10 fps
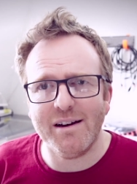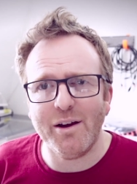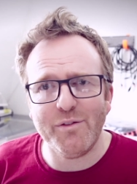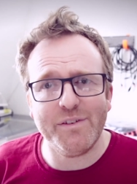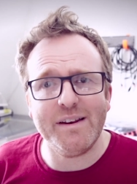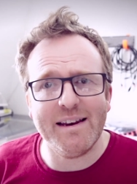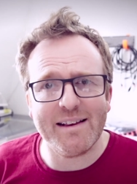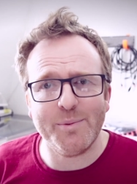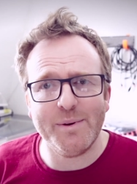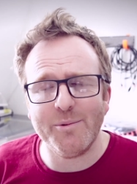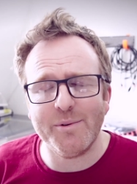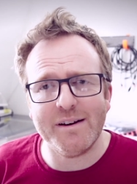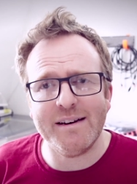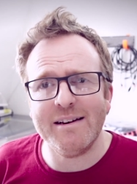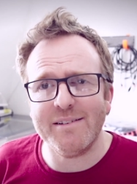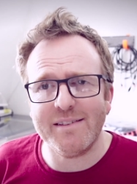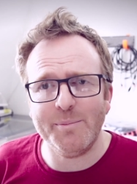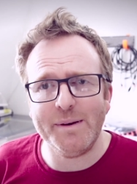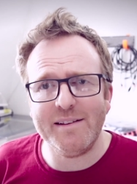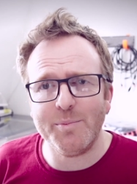hopefully next week when I announce the
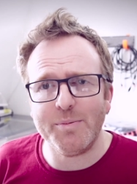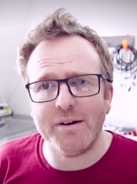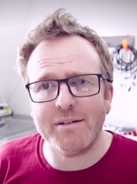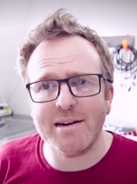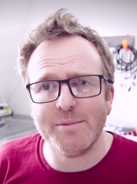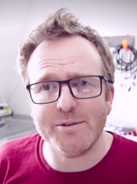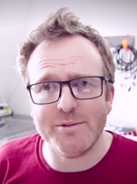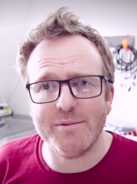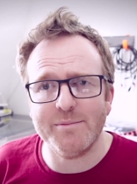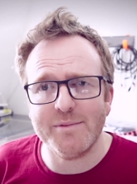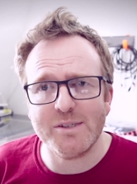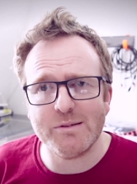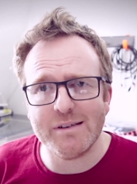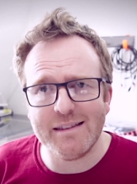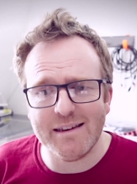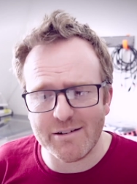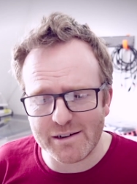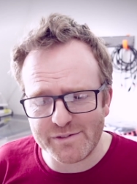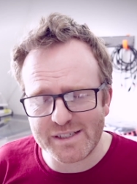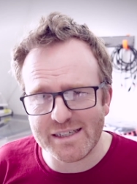beta program or shortly
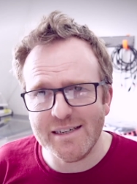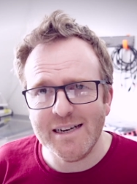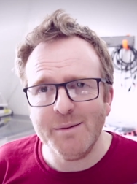thereafter.